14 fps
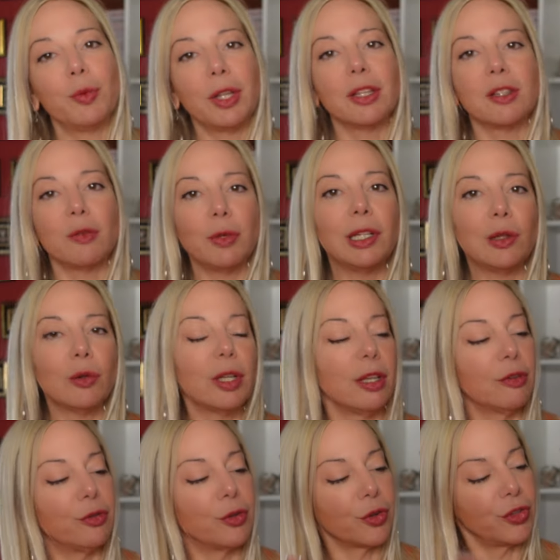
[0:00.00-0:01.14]
because I've been
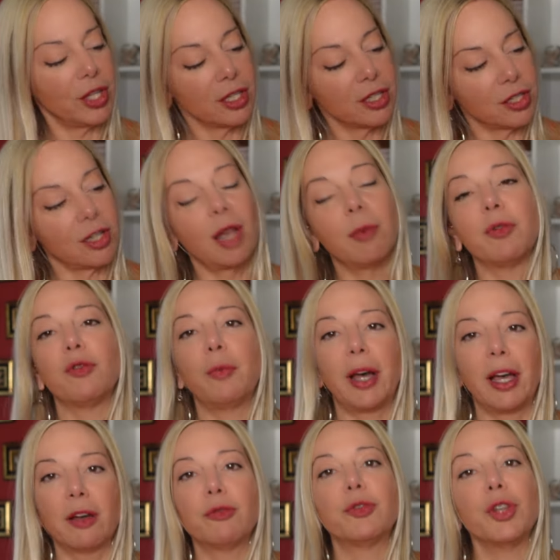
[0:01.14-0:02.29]
looking for this type of
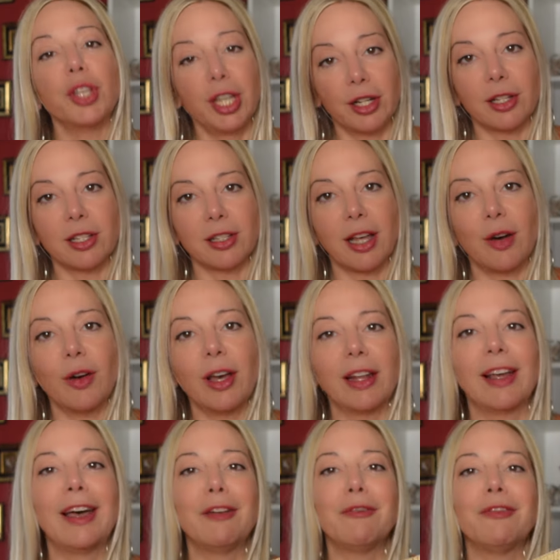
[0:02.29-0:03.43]
bag for years now, and
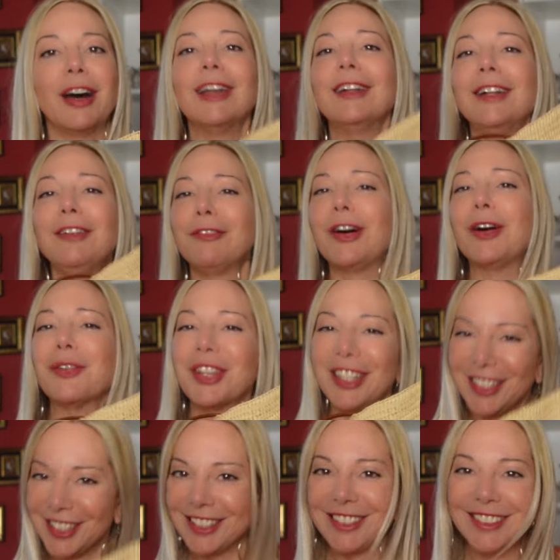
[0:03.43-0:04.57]
I have finally found
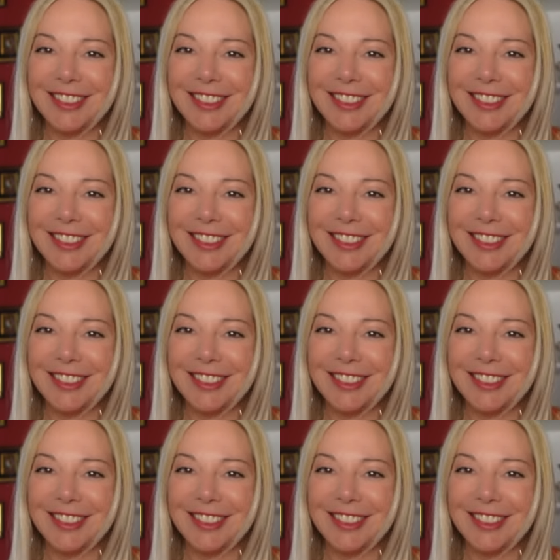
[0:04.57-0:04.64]
it.